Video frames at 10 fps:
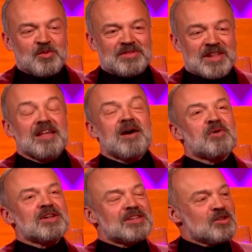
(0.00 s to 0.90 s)
McGregor
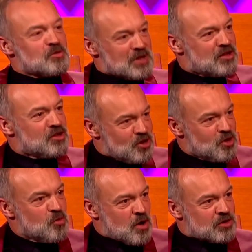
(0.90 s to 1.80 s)
said on The Graham
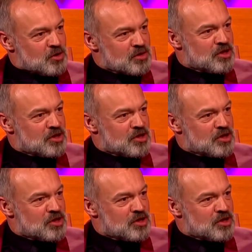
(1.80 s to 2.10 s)
Norton Show